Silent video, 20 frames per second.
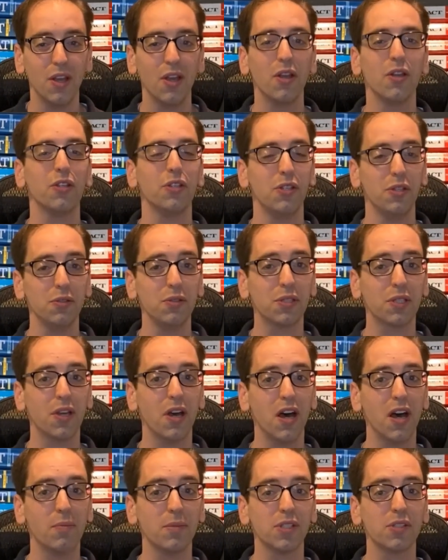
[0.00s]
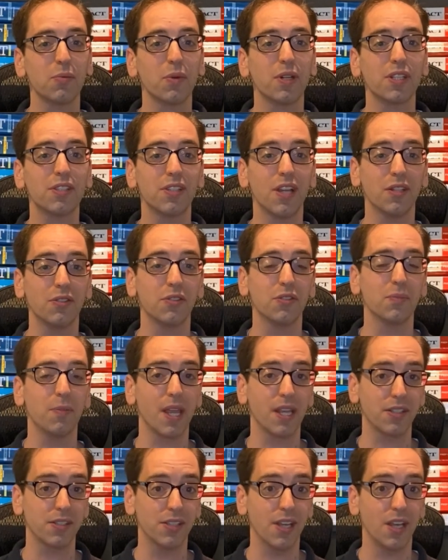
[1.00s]
Use commas when a sentence makes
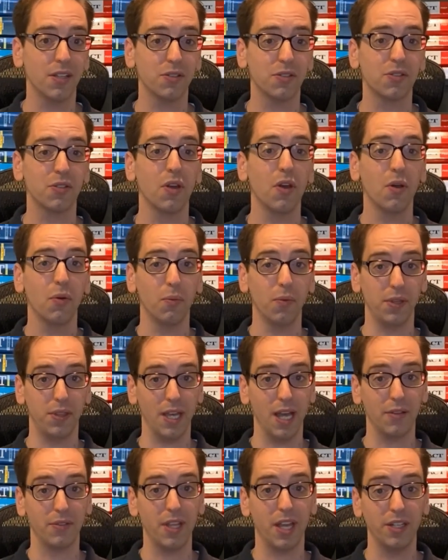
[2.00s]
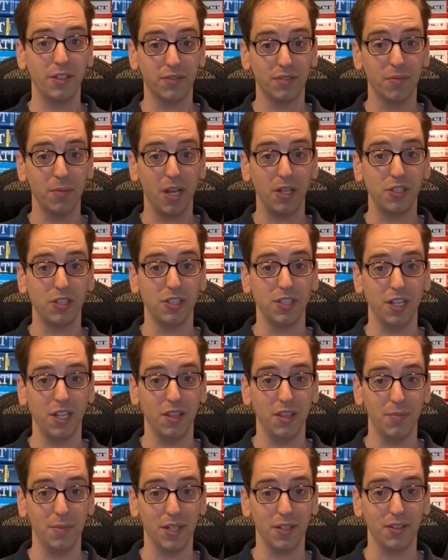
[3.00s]
sense without that information in the
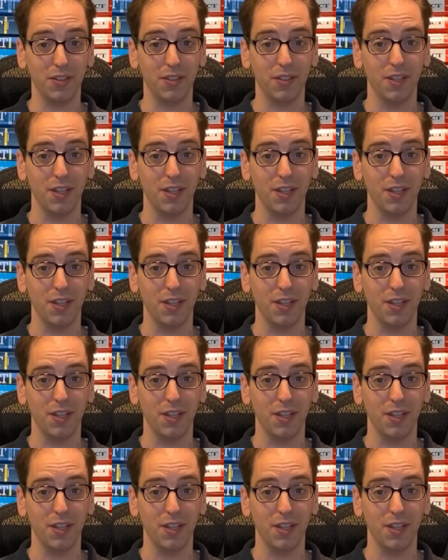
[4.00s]
middle.